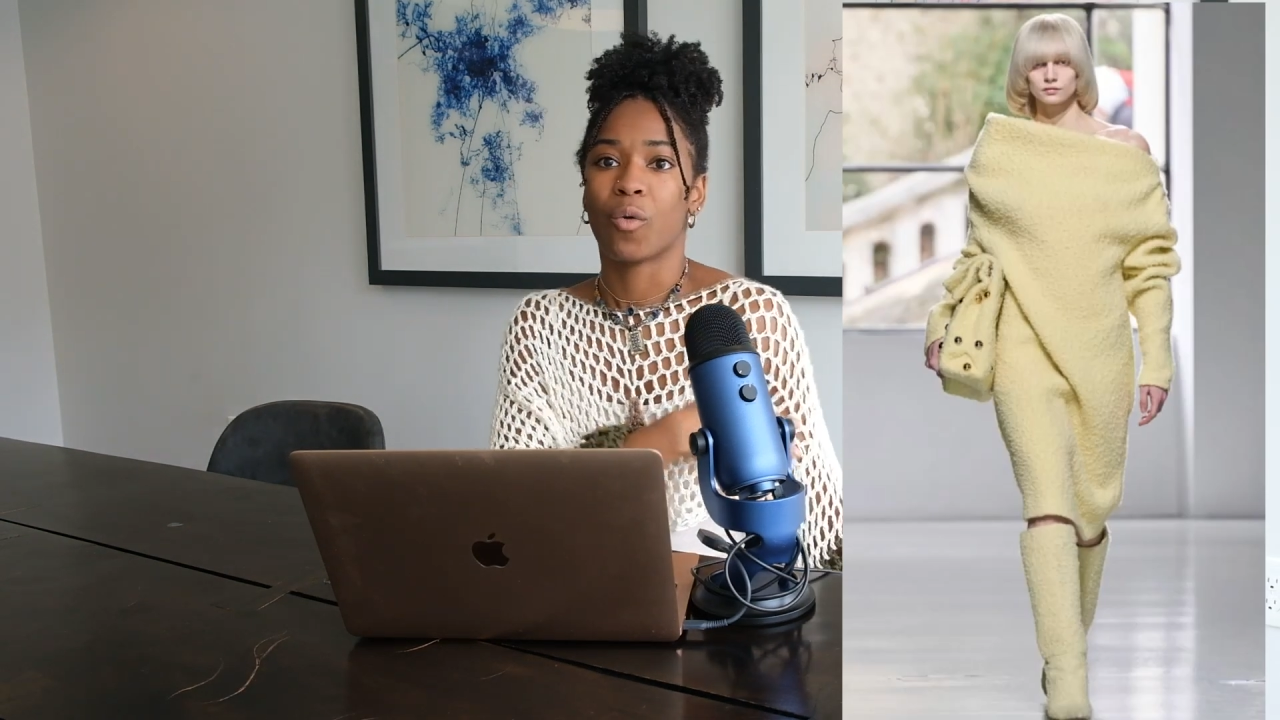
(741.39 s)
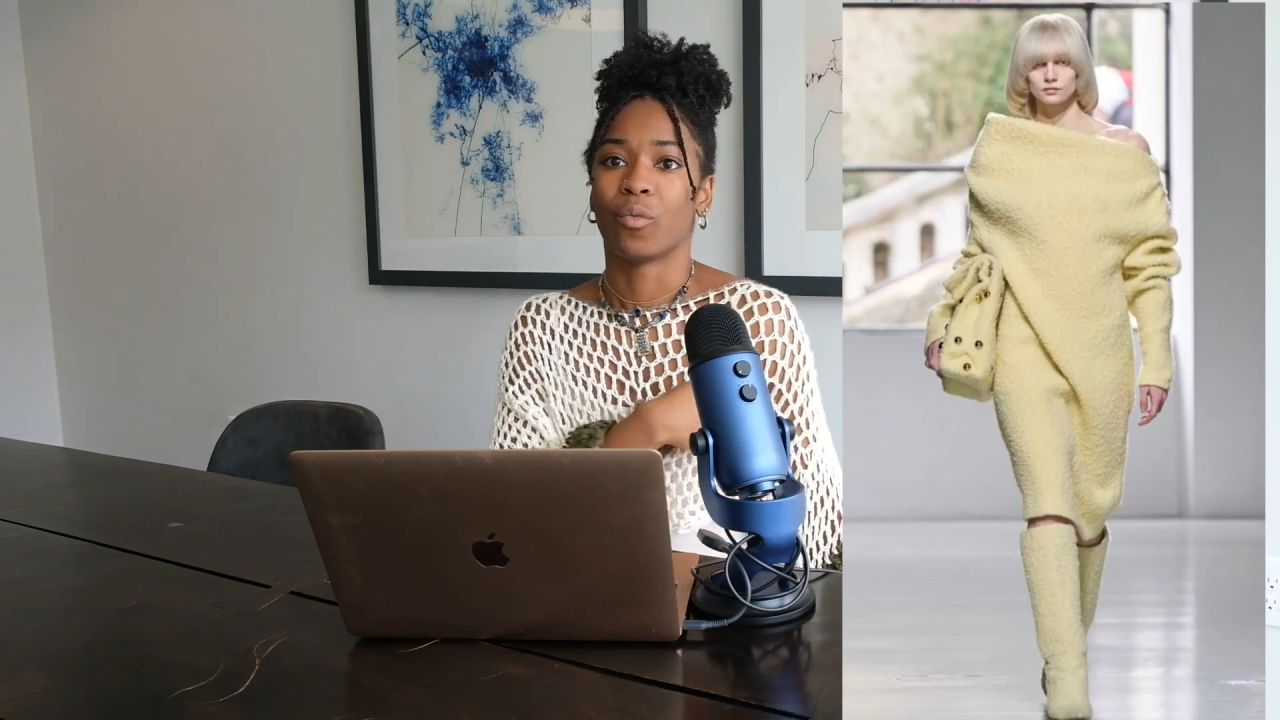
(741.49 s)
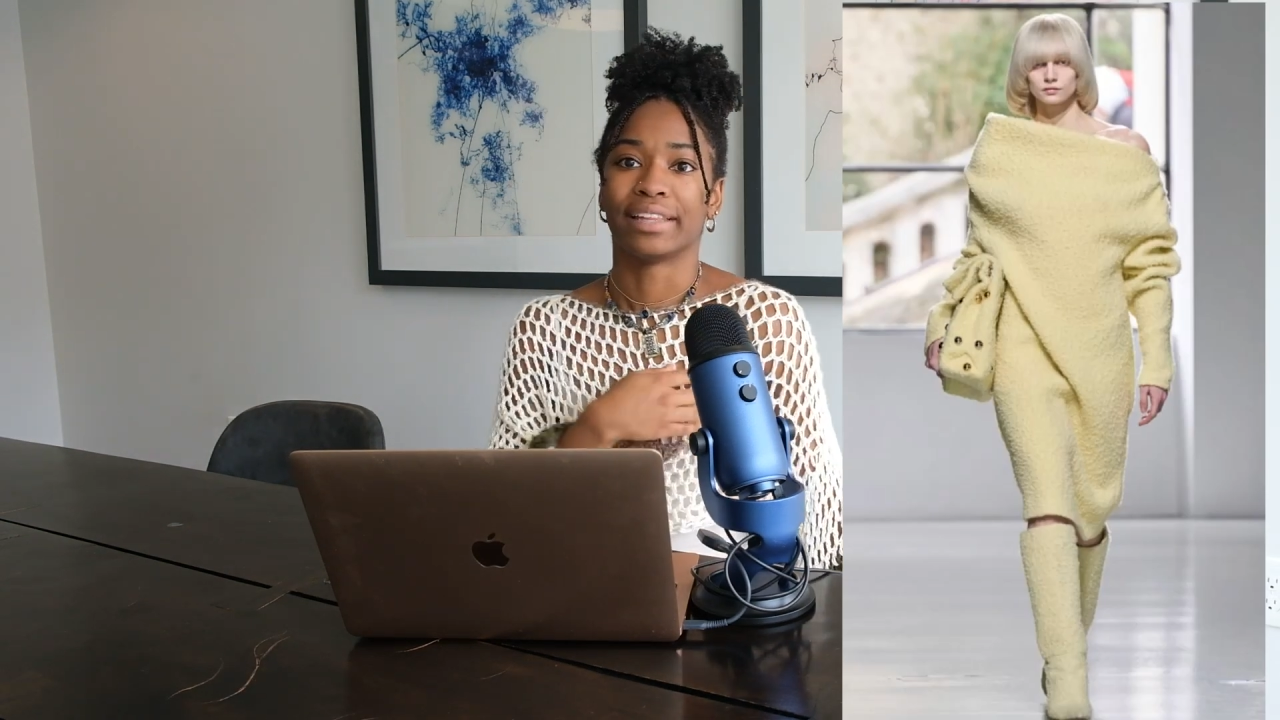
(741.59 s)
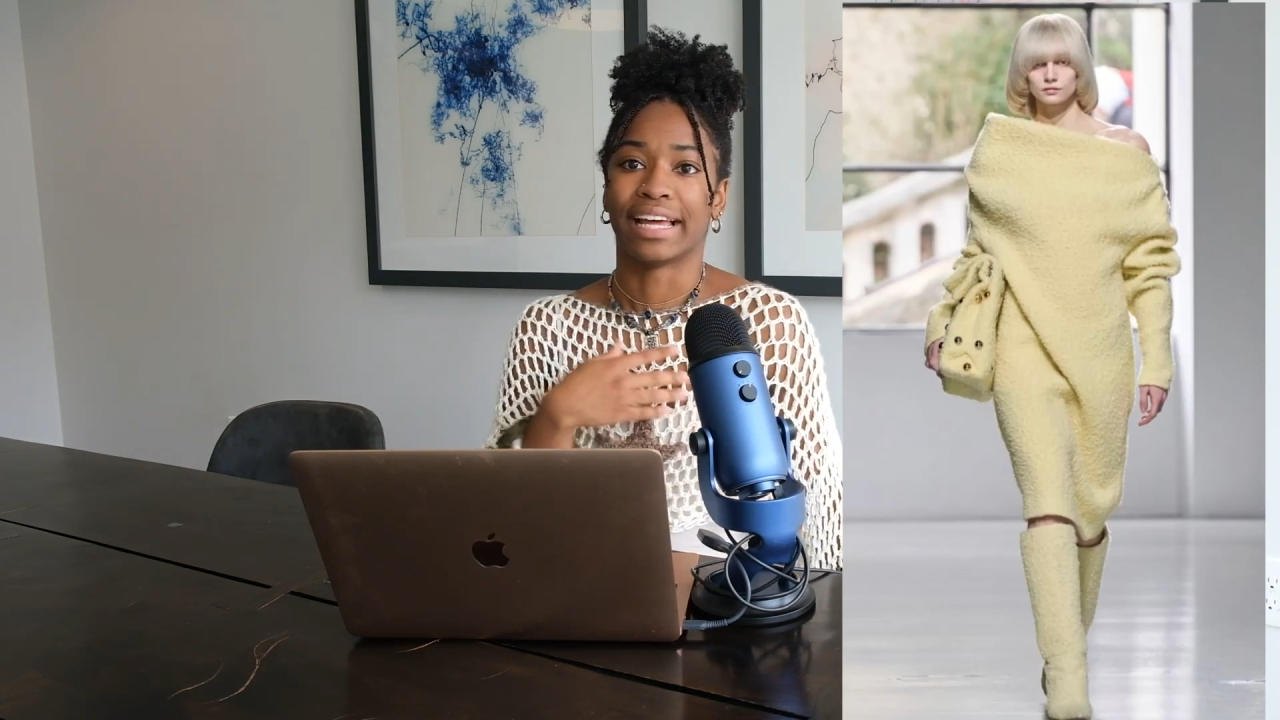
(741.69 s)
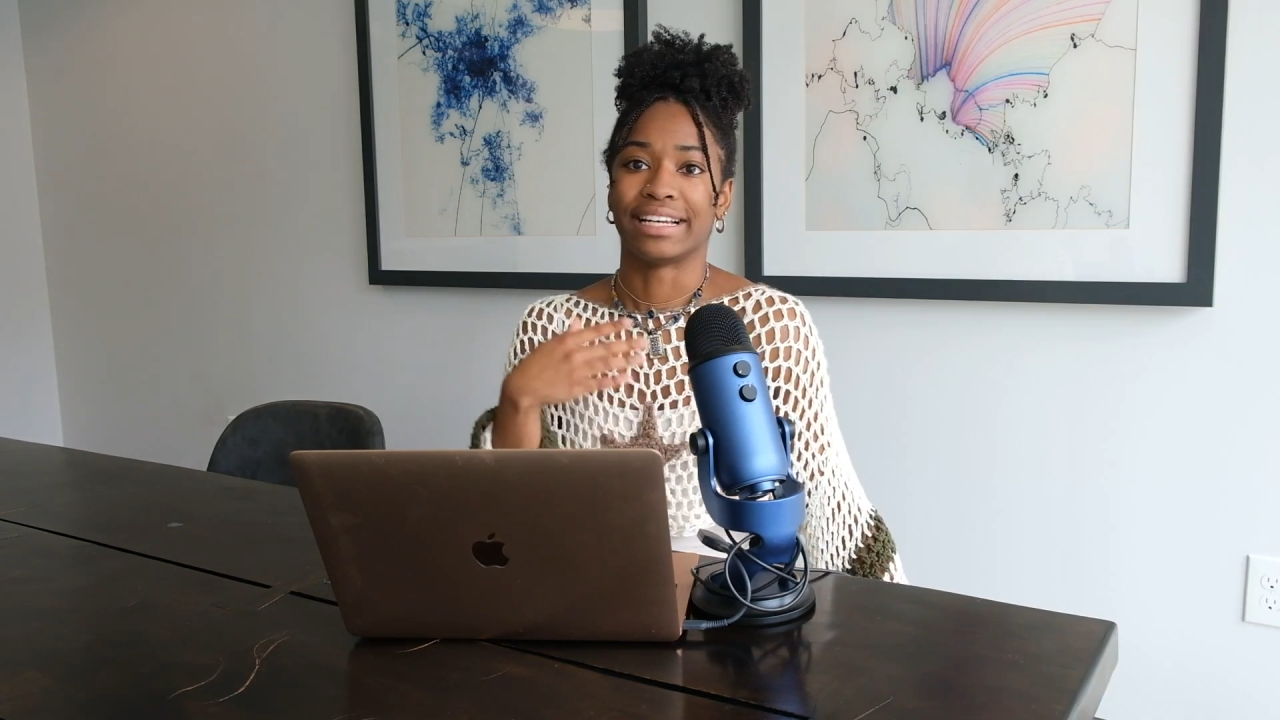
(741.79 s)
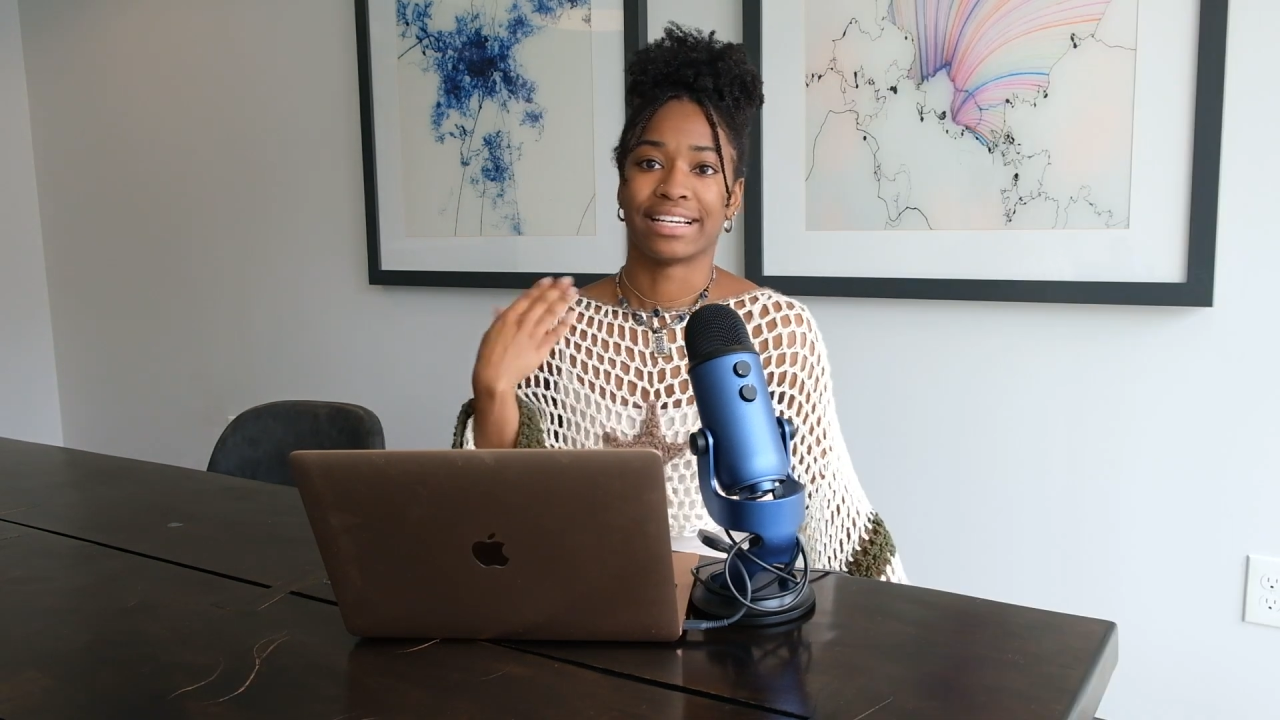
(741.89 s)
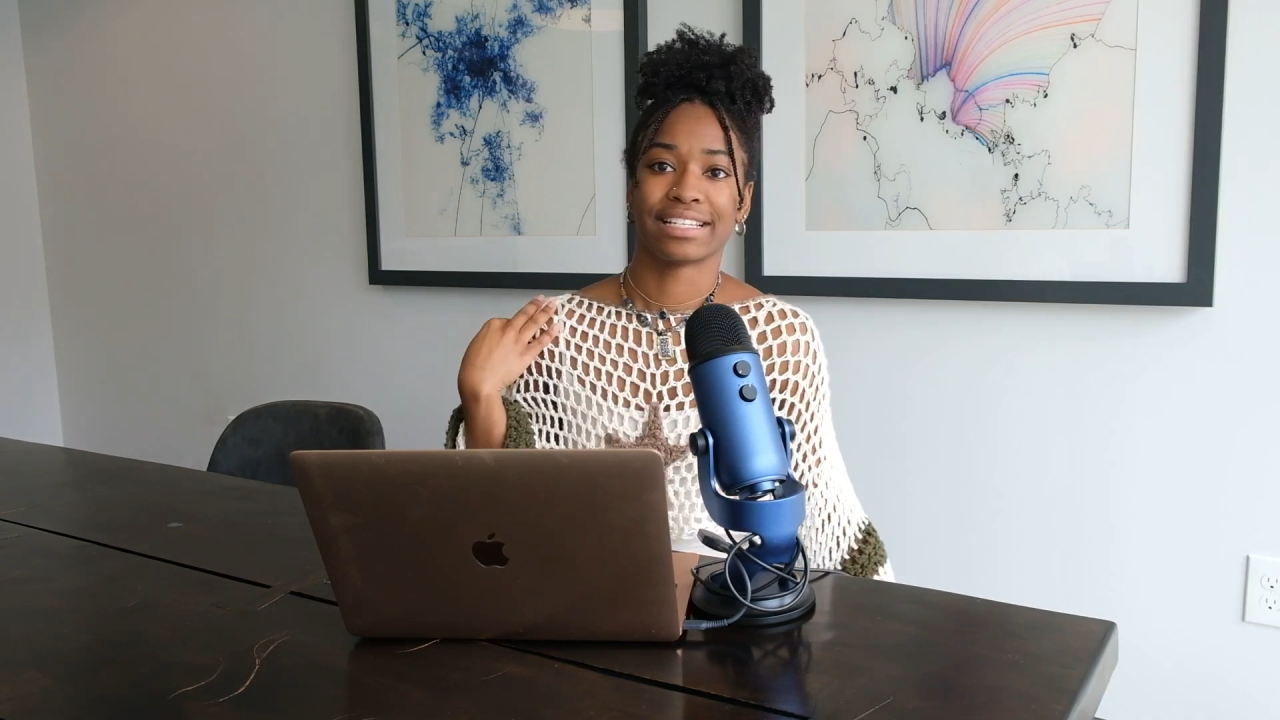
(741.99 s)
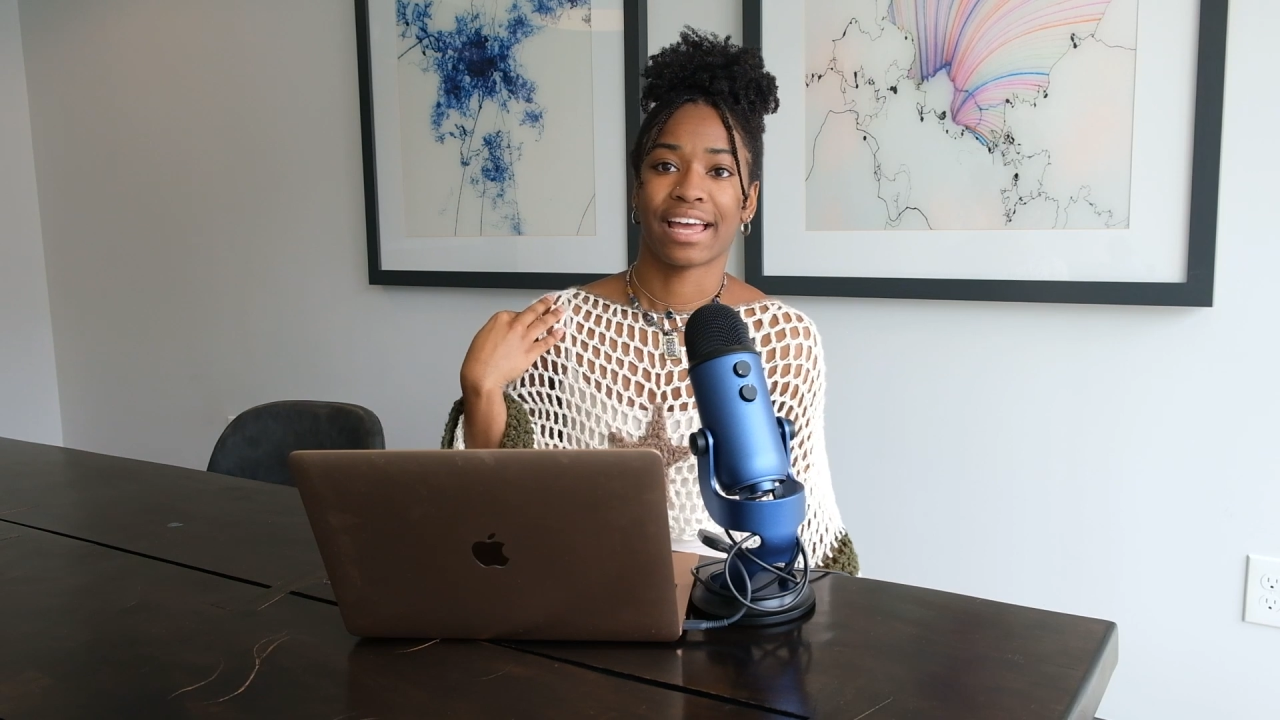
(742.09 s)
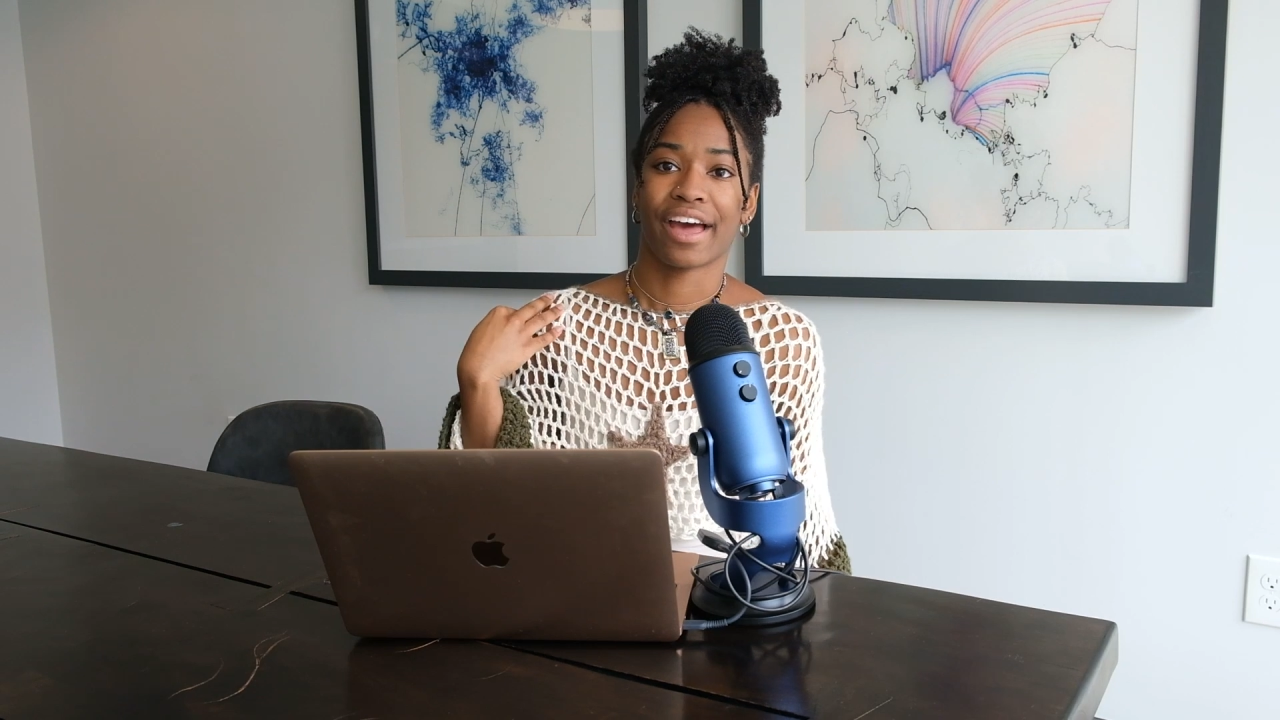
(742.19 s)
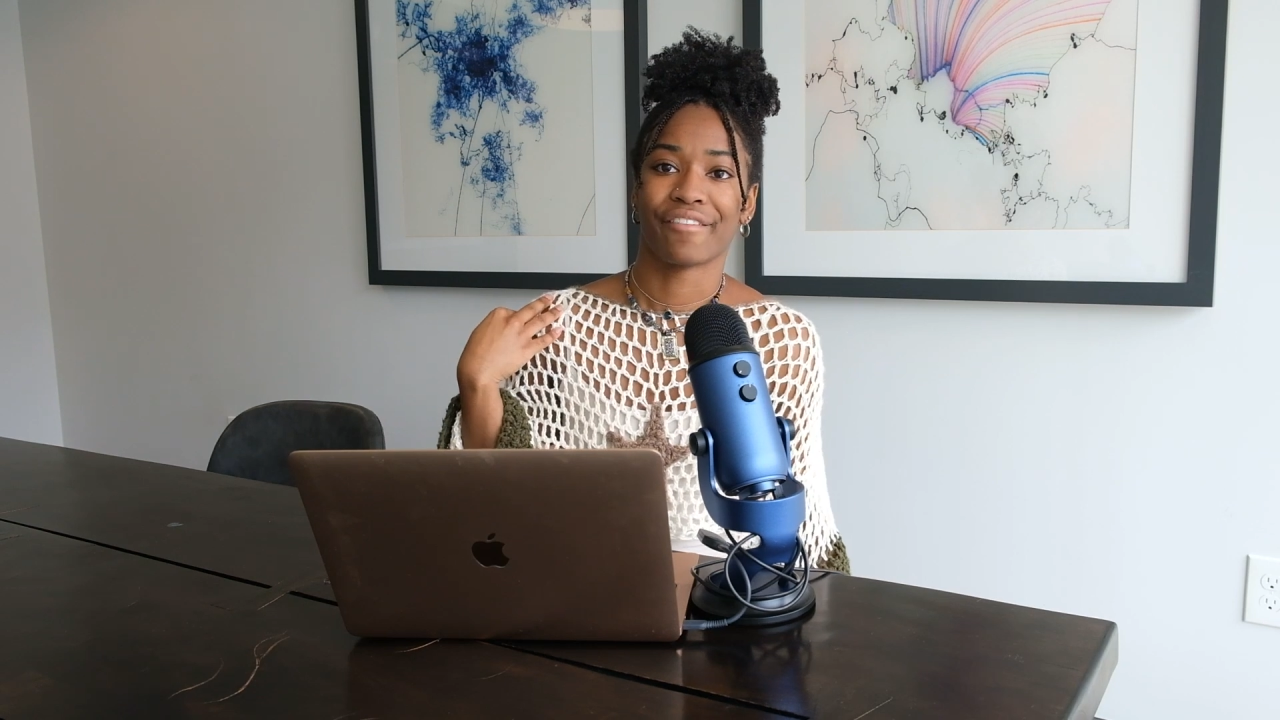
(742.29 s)
one that
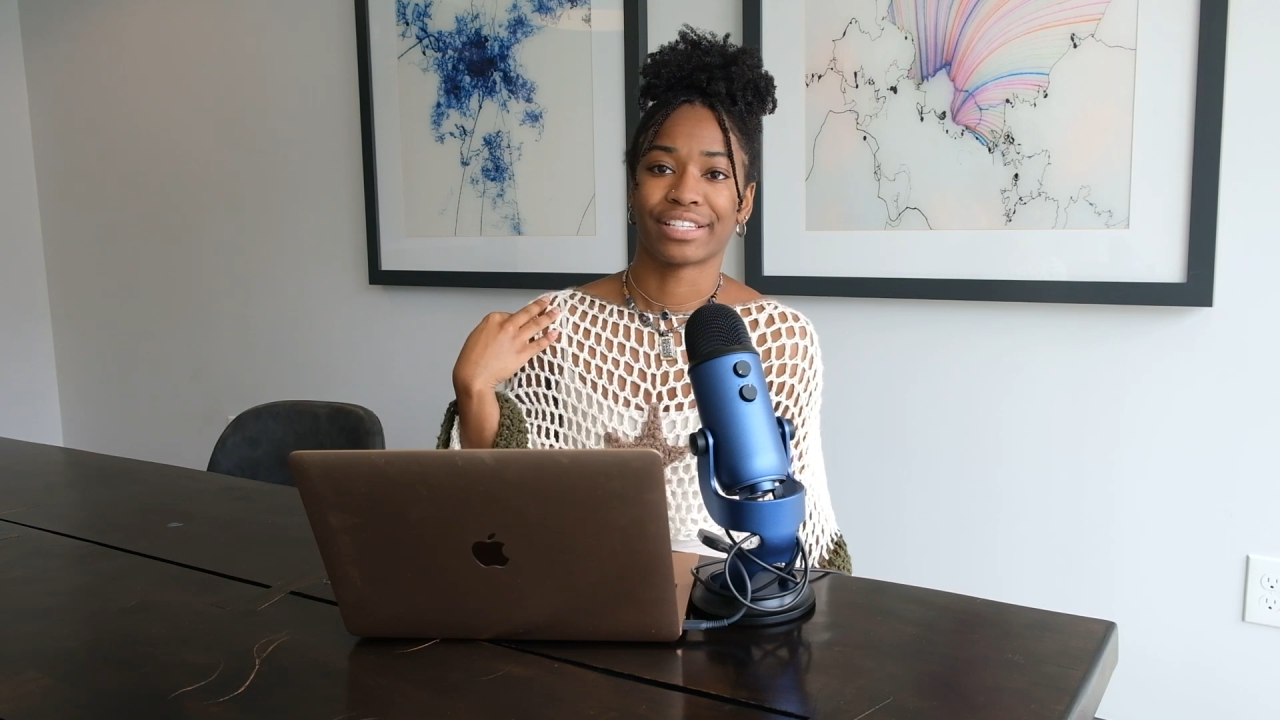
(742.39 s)
doesn't have